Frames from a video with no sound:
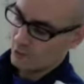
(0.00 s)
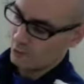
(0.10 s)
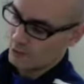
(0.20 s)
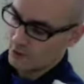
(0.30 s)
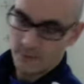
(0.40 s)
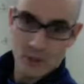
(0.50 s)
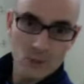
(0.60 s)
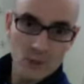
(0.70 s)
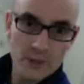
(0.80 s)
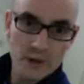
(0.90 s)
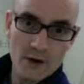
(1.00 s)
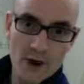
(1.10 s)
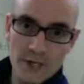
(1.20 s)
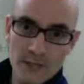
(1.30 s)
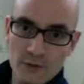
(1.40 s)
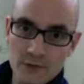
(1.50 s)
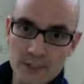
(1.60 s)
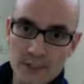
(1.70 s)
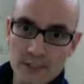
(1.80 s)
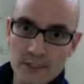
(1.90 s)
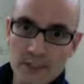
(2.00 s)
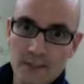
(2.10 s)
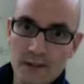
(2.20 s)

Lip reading: We're going to be holding our 90 degrees,